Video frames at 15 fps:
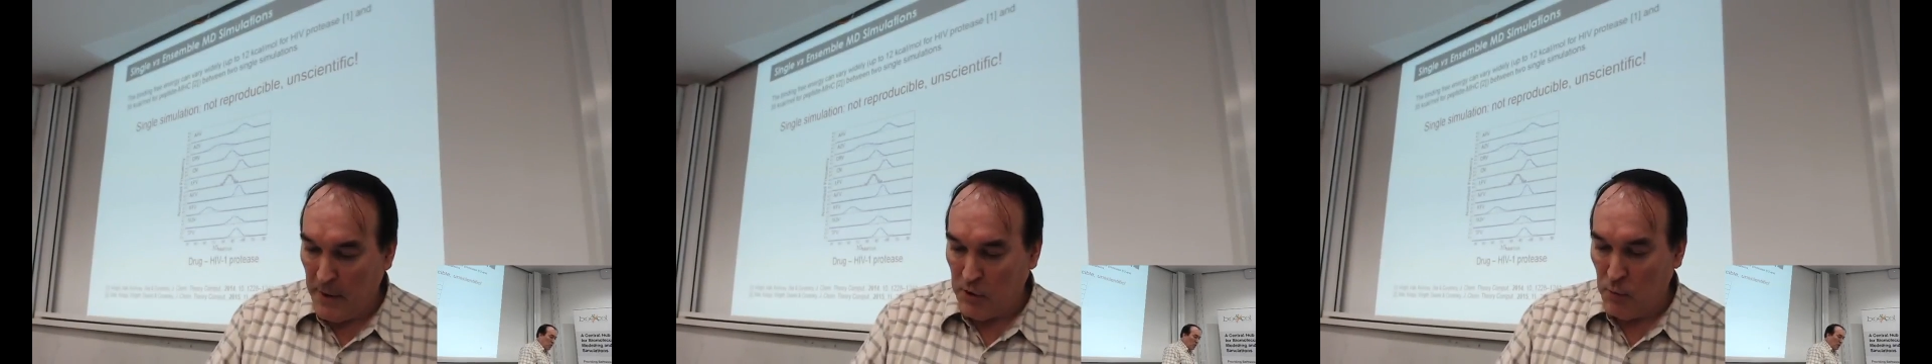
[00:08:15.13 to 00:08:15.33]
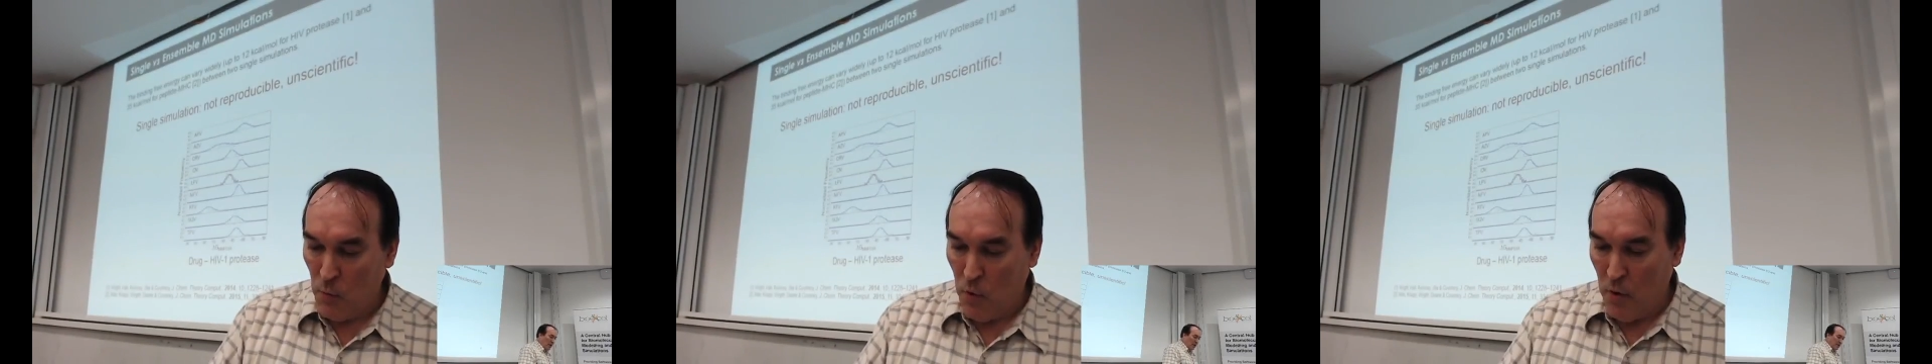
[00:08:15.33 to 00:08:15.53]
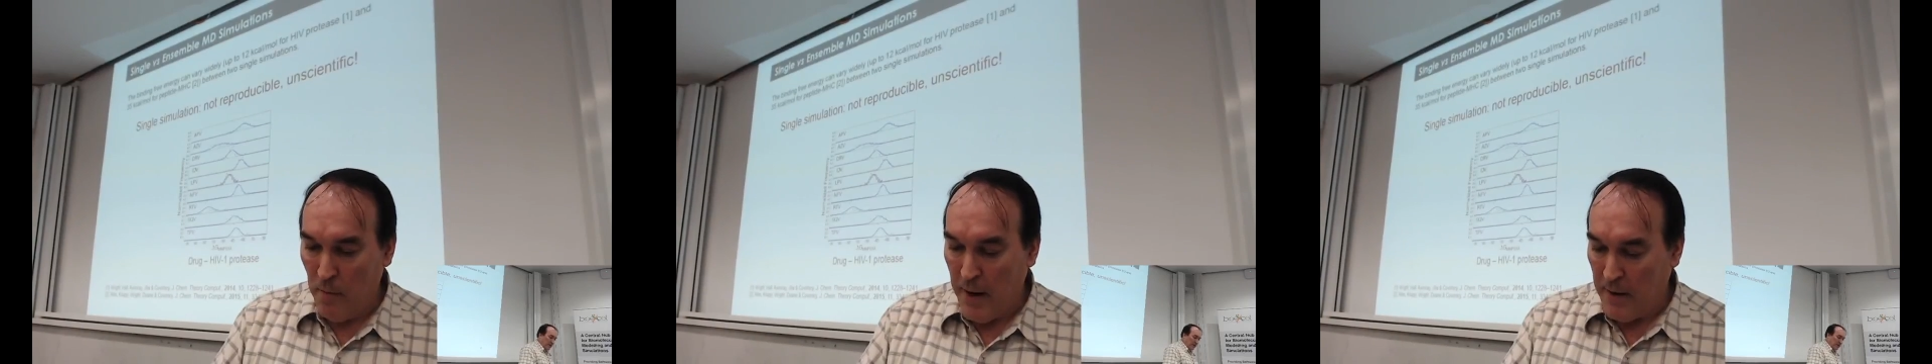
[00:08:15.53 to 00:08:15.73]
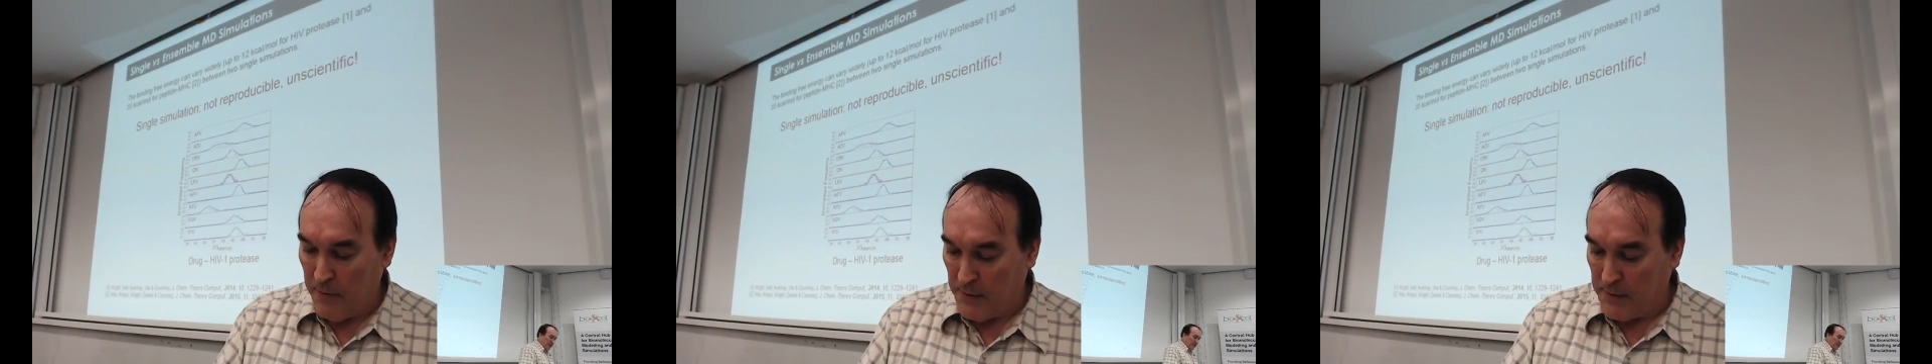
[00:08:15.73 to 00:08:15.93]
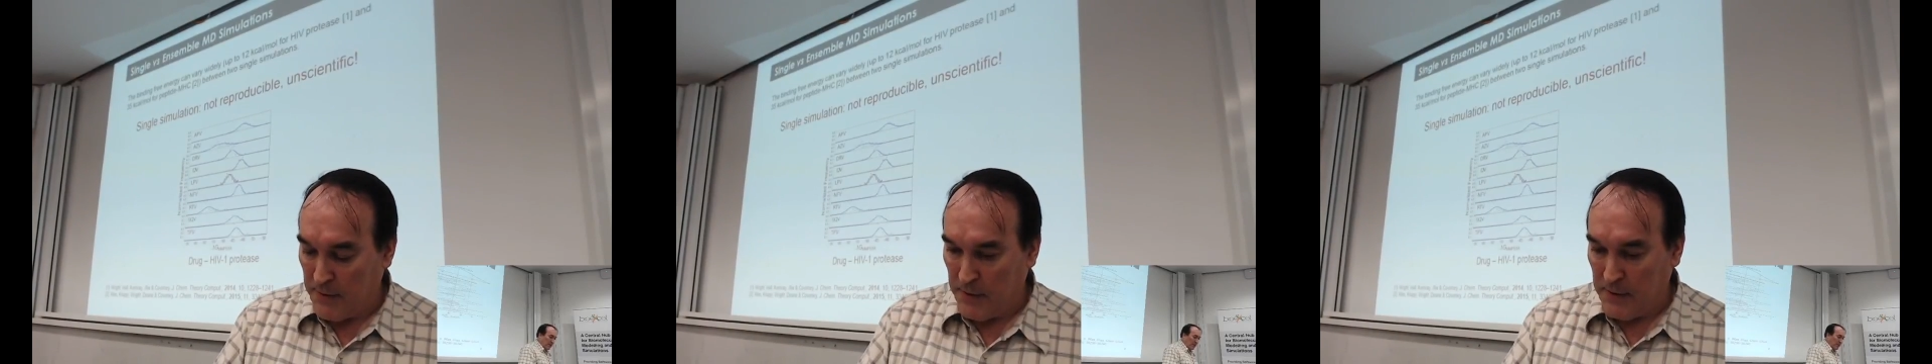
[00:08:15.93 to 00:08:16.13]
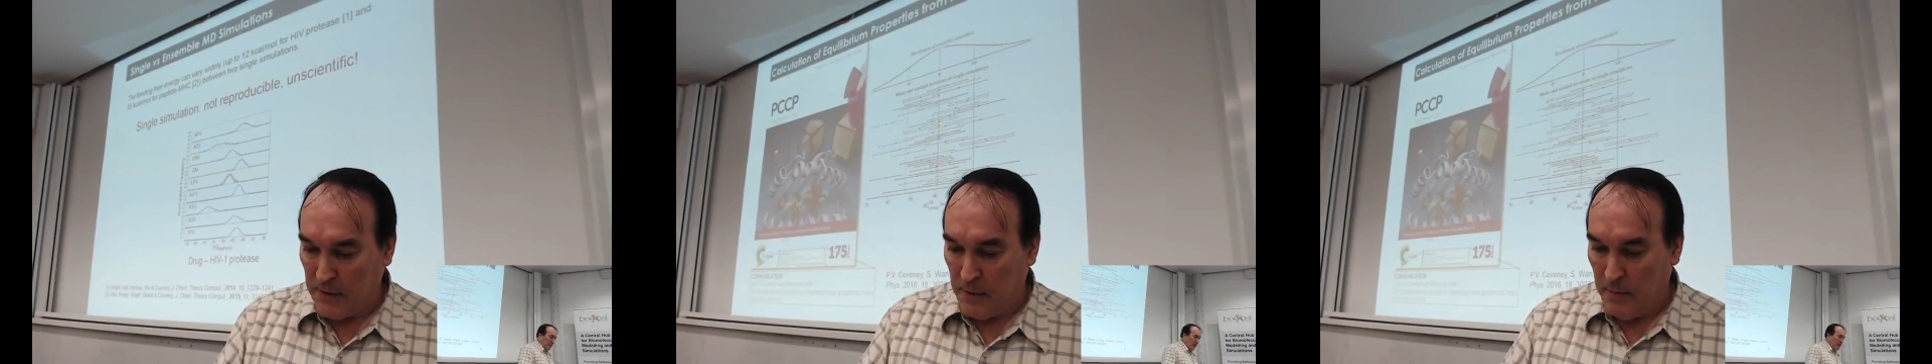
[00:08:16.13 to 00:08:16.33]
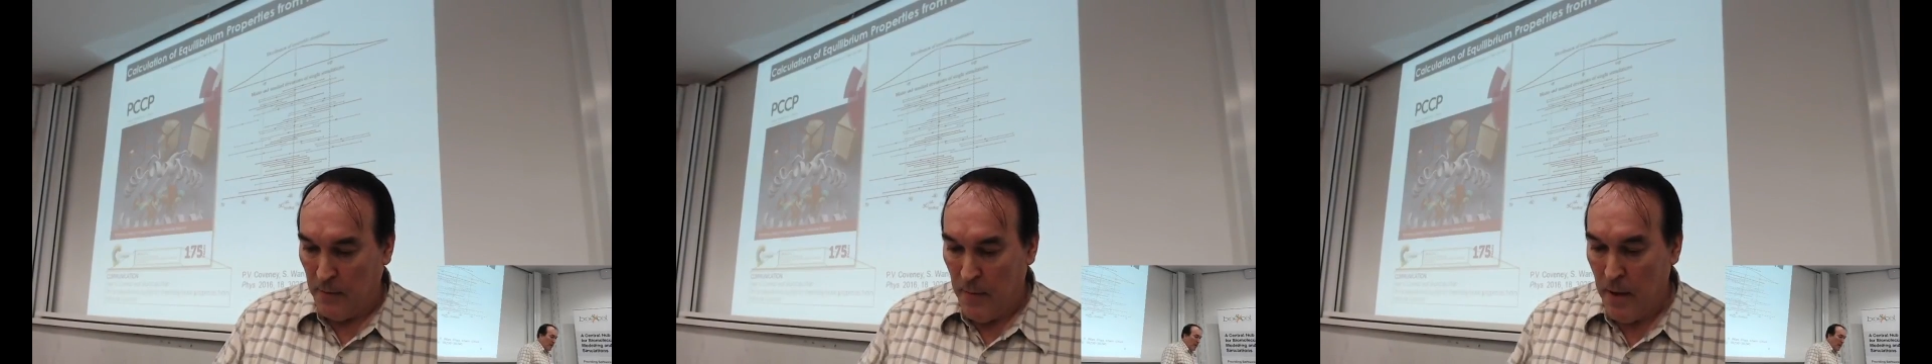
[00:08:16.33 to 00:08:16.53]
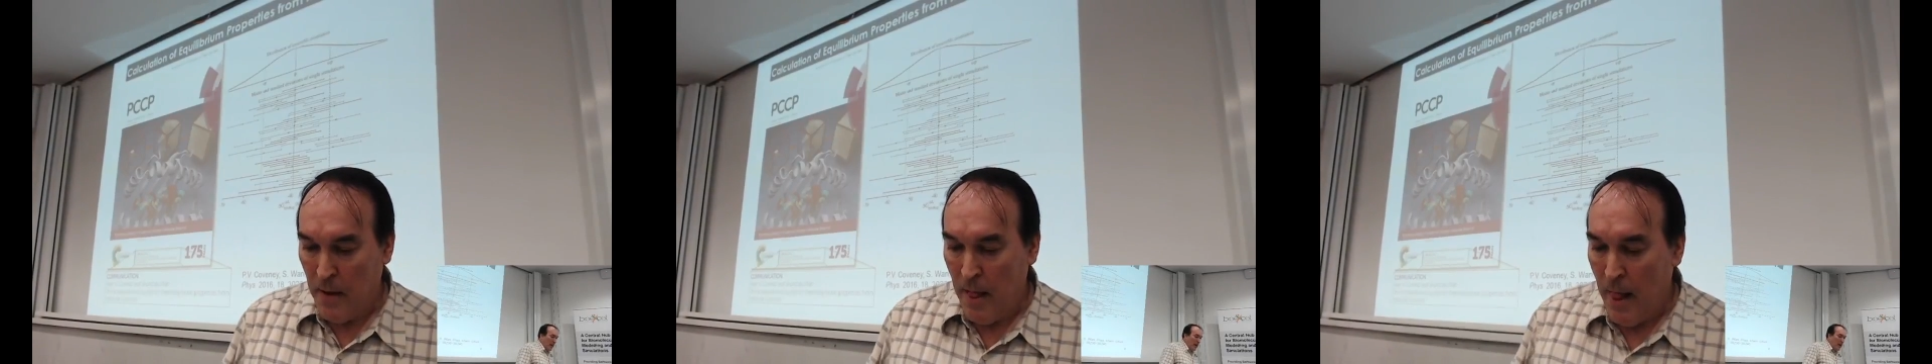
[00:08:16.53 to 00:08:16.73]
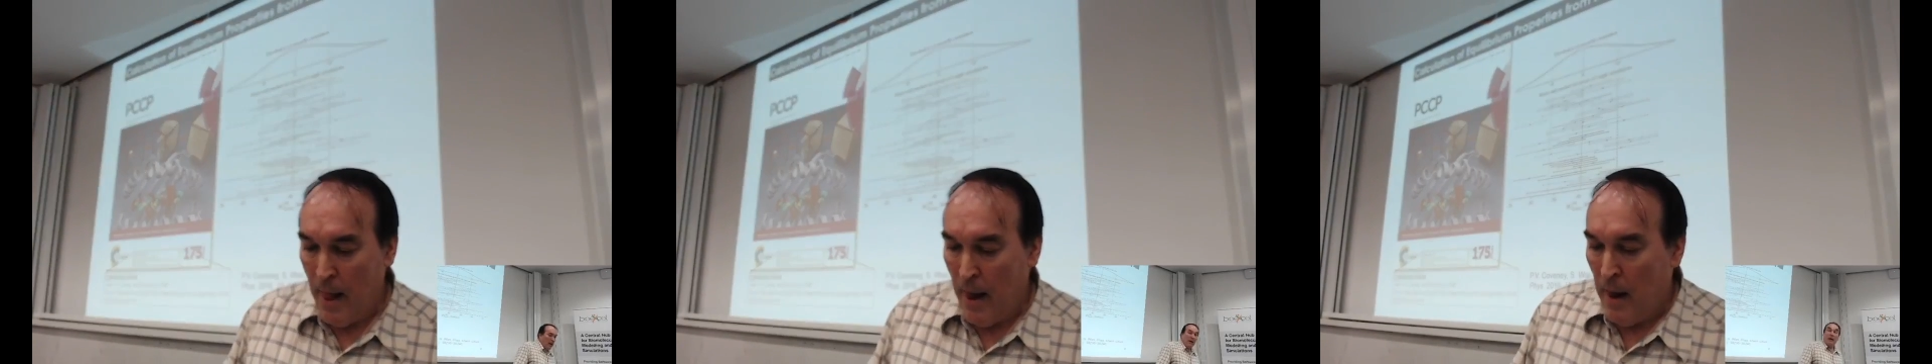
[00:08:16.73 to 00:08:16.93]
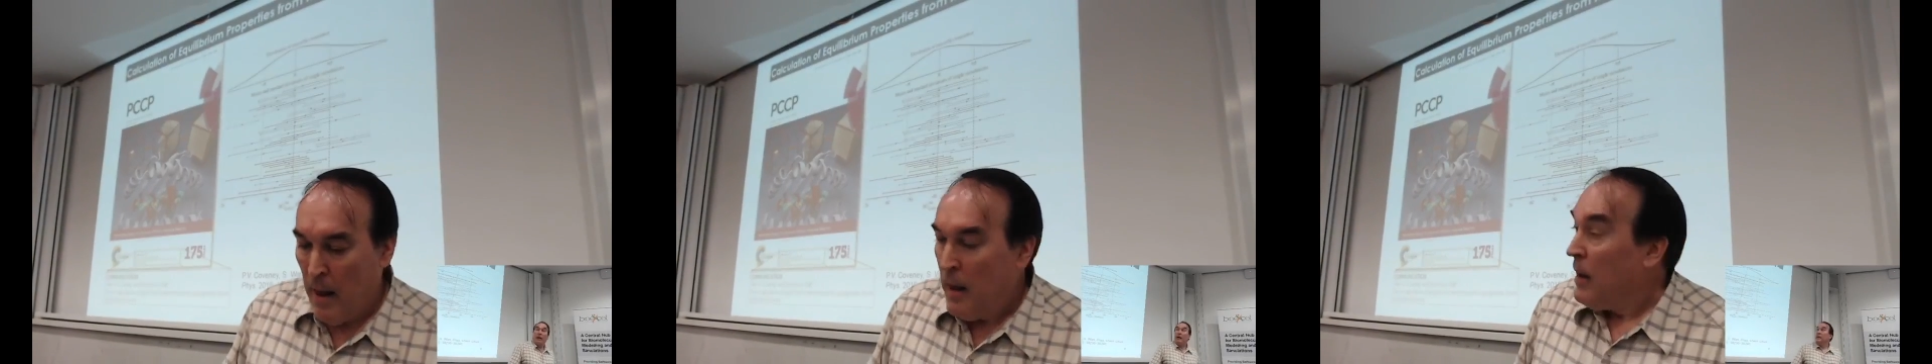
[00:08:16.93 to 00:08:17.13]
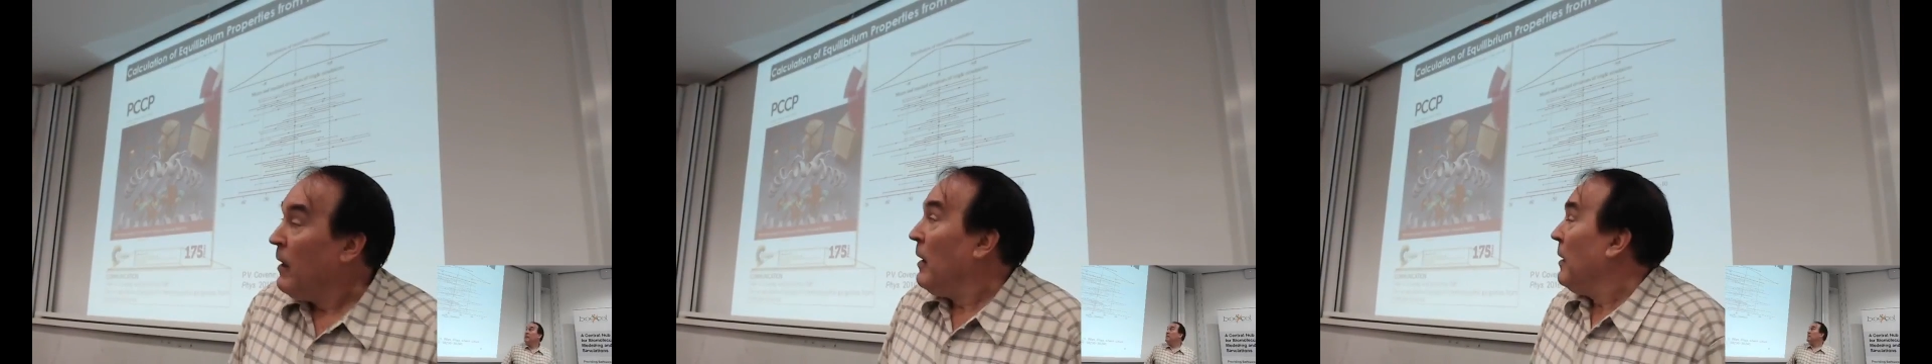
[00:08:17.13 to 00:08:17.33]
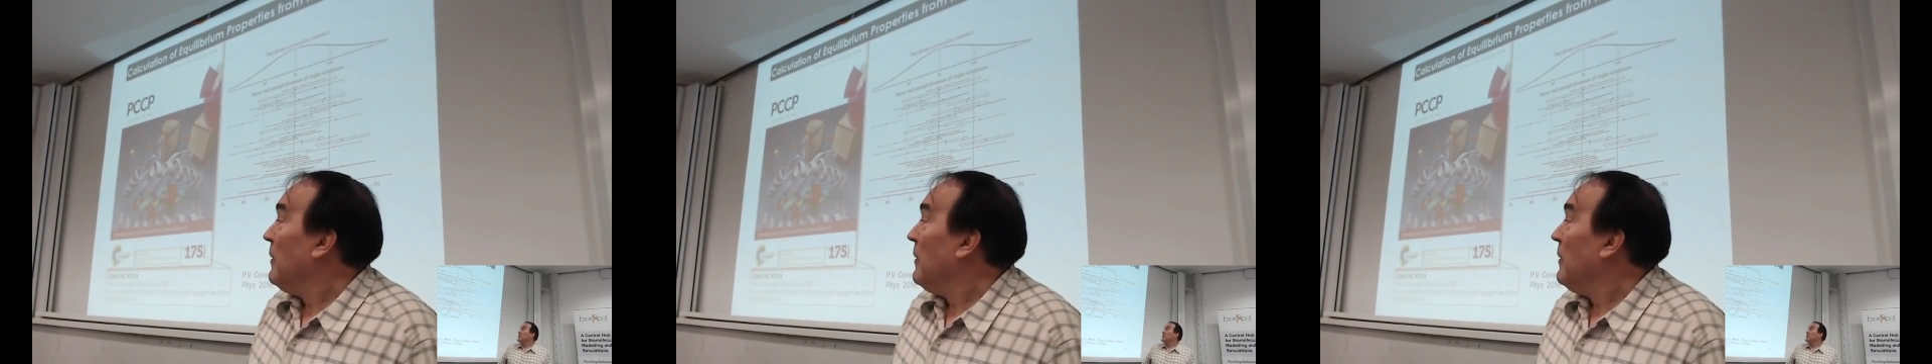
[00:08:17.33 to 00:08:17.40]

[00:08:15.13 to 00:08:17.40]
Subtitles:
system. And this is another